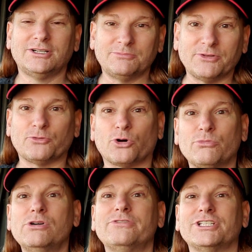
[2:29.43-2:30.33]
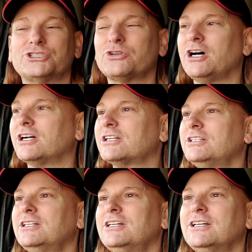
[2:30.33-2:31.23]
before moving the truck.
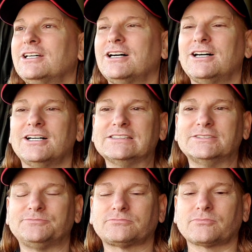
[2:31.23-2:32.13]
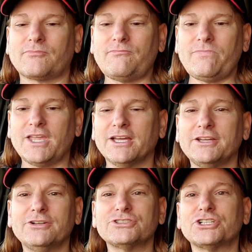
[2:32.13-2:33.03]
And I
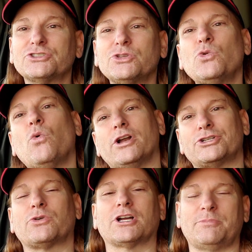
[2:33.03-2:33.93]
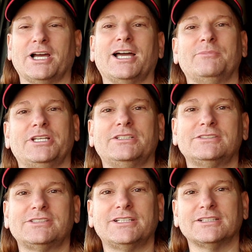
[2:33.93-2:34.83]
notice there's only one truck behind me
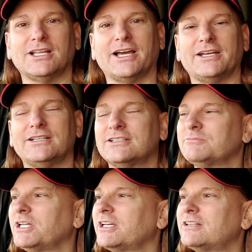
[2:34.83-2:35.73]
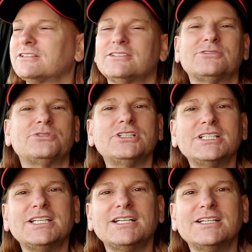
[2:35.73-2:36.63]
in the line. I'm like,
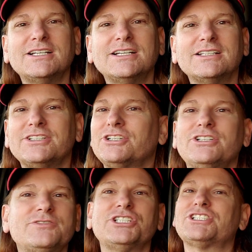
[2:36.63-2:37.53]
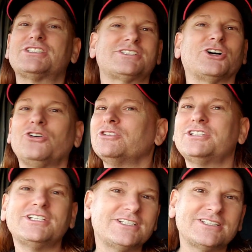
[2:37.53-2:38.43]
really? You couldn't have just told
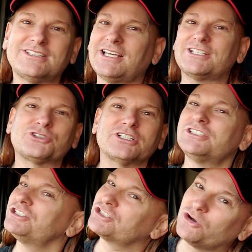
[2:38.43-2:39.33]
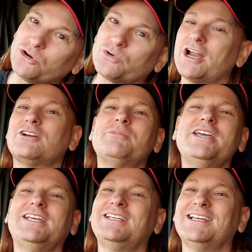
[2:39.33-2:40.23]
that truck to just go around
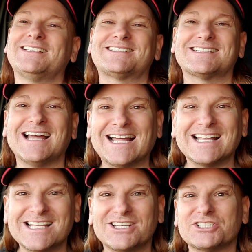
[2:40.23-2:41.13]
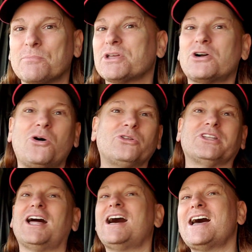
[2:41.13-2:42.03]
me? It's not like there's a big old
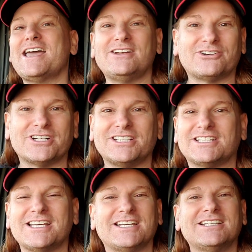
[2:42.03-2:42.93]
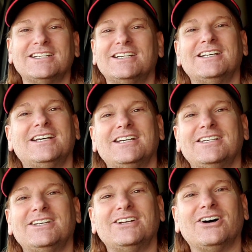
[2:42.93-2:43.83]
line or anything,
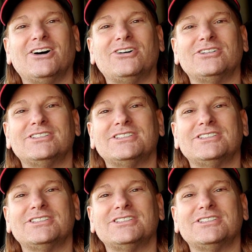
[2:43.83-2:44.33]
Oh,